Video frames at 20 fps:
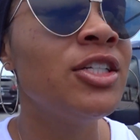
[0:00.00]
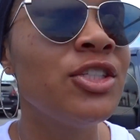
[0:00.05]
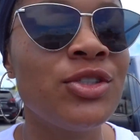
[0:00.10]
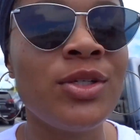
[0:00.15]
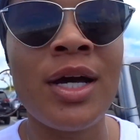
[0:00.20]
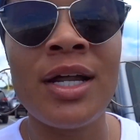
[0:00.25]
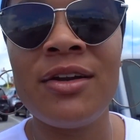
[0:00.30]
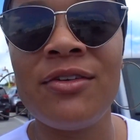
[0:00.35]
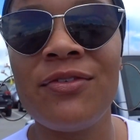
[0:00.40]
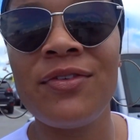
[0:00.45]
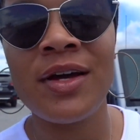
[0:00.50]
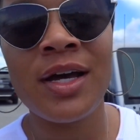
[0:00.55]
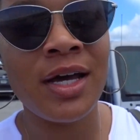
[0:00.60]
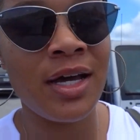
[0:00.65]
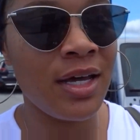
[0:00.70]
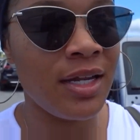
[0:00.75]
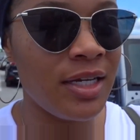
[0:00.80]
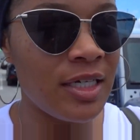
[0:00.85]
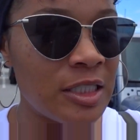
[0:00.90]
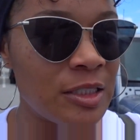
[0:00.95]
trying to
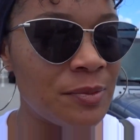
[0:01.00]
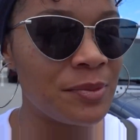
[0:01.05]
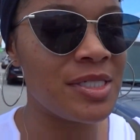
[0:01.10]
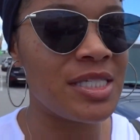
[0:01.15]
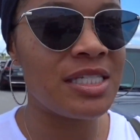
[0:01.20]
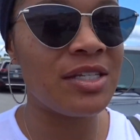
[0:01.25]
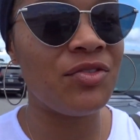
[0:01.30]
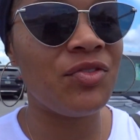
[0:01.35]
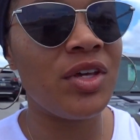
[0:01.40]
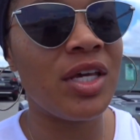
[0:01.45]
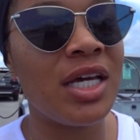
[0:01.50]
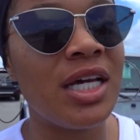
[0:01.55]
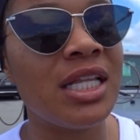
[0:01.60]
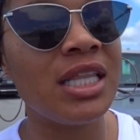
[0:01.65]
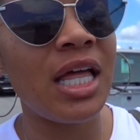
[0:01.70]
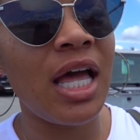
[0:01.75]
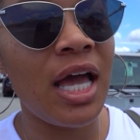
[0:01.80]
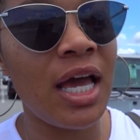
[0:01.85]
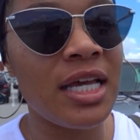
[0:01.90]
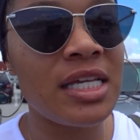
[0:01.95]
find a specific
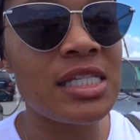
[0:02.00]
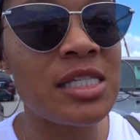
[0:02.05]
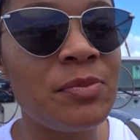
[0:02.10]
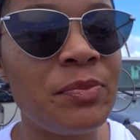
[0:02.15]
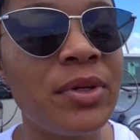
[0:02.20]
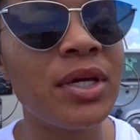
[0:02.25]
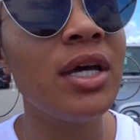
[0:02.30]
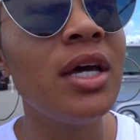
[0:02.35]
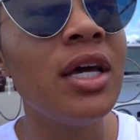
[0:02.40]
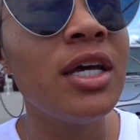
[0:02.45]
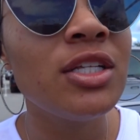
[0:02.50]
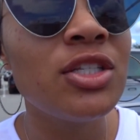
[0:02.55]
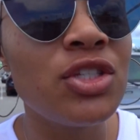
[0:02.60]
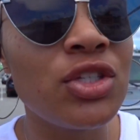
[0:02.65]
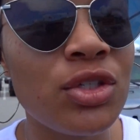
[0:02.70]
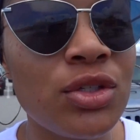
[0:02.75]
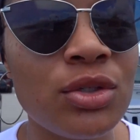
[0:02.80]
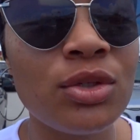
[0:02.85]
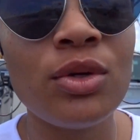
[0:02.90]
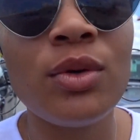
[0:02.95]
clasp
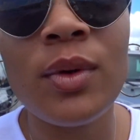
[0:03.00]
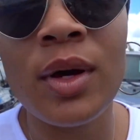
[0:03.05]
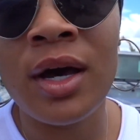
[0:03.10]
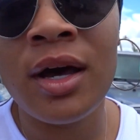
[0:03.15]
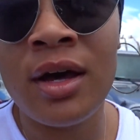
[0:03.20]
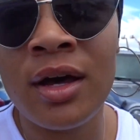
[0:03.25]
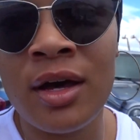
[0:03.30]
to